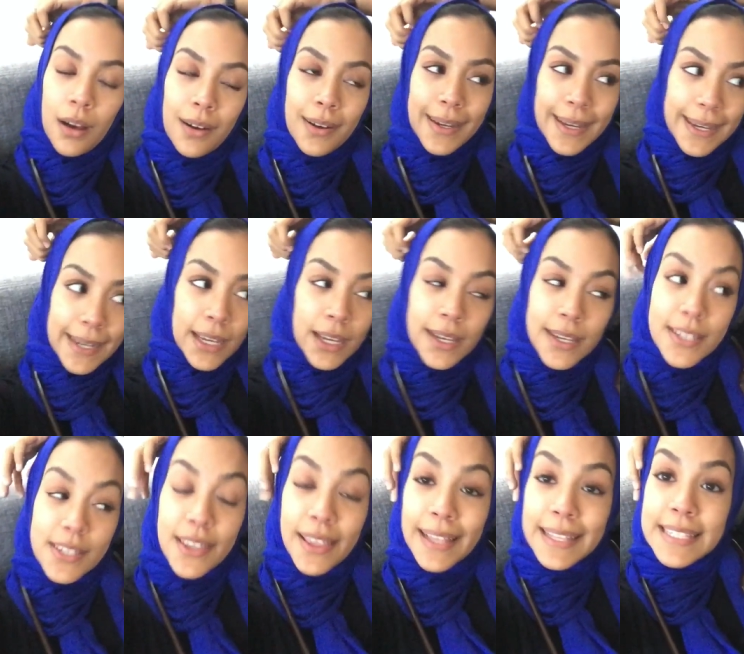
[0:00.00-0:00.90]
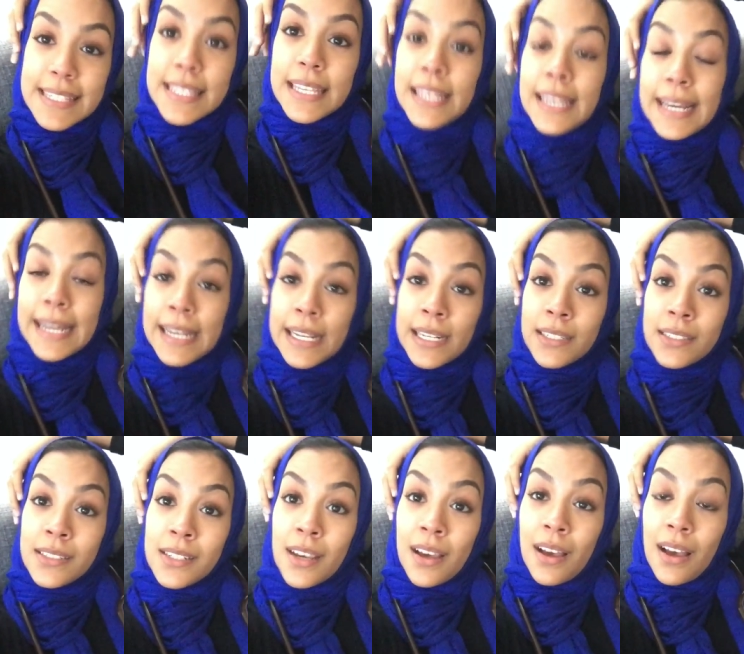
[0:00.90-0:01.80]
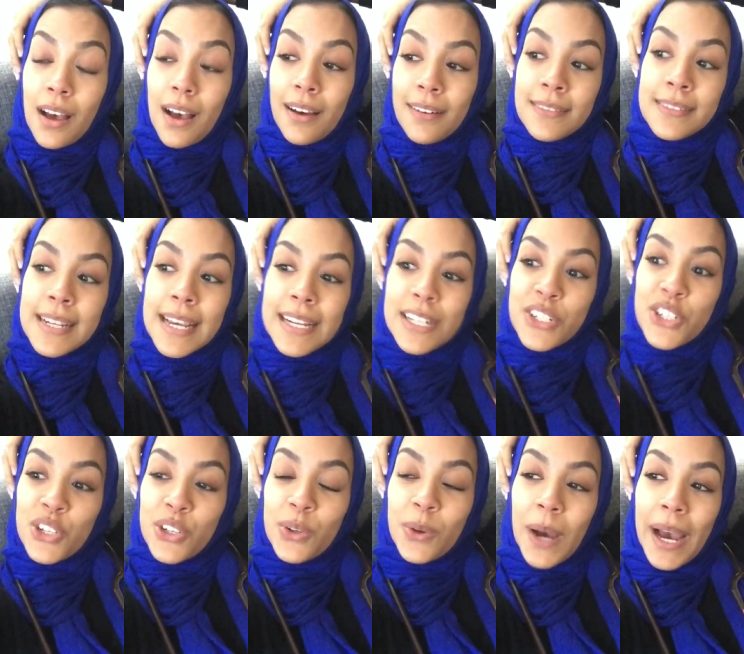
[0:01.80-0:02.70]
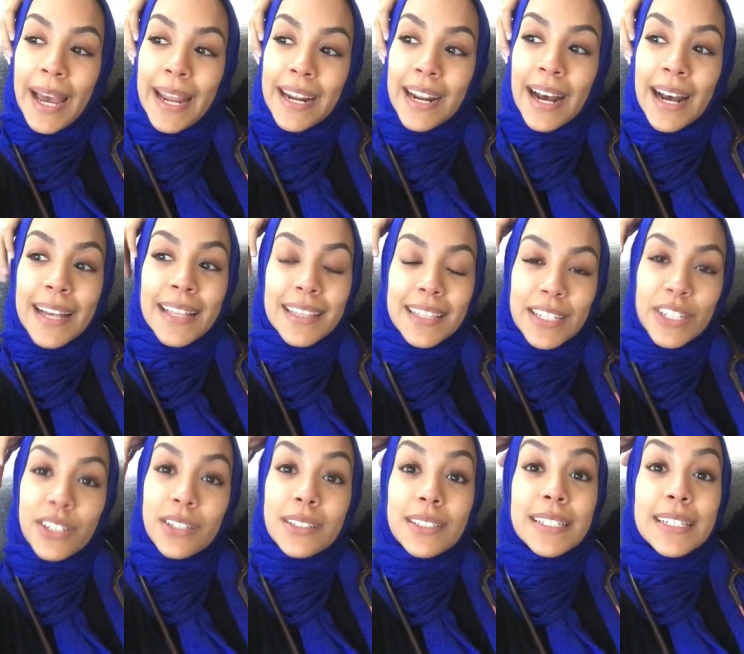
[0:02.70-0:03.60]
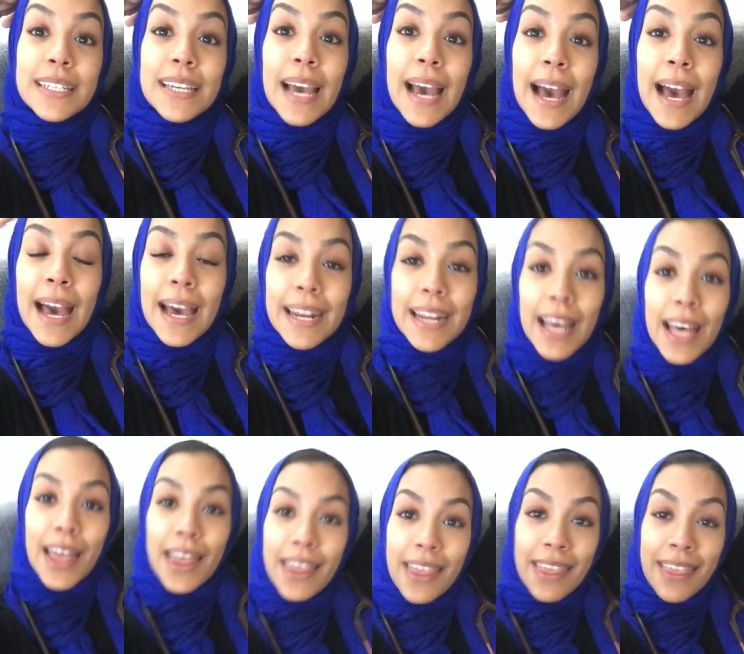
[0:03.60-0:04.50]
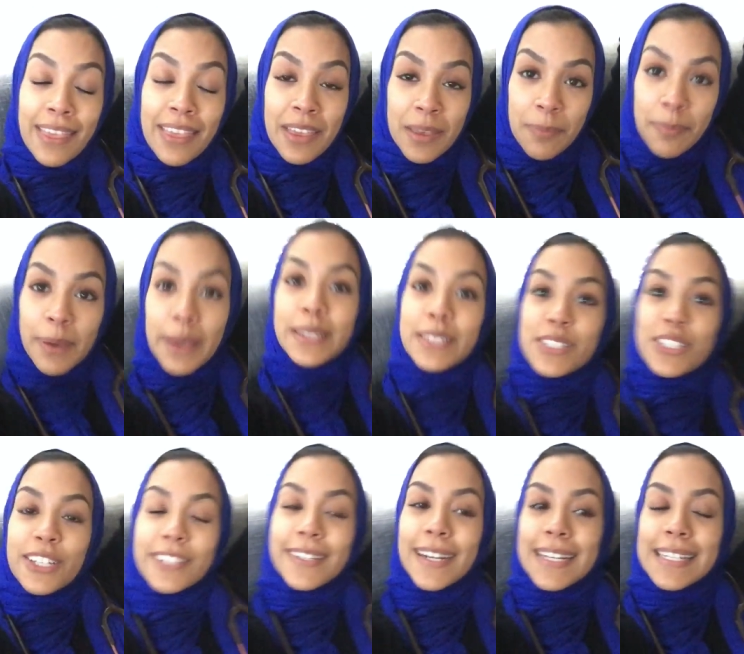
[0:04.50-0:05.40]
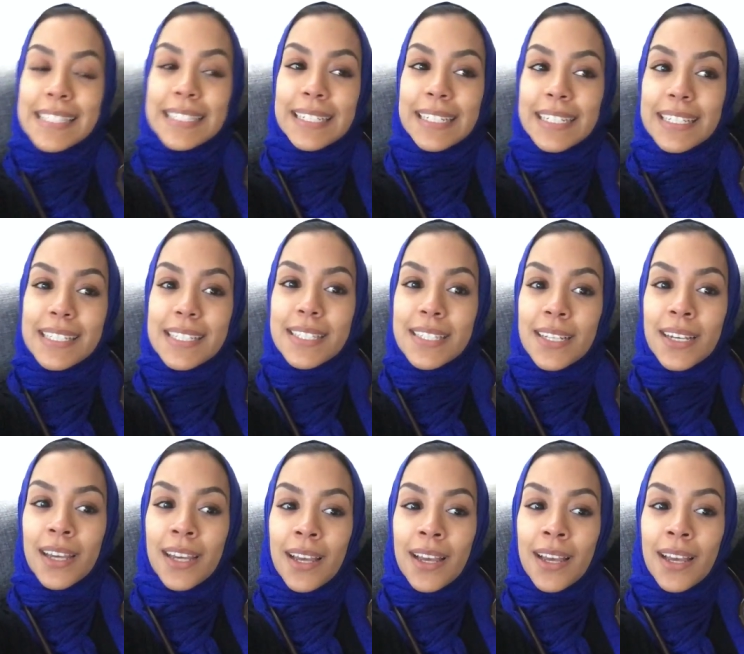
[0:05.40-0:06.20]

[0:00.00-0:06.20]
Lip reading: Okay, so that's the end of day two, and I literally had the best, craziest,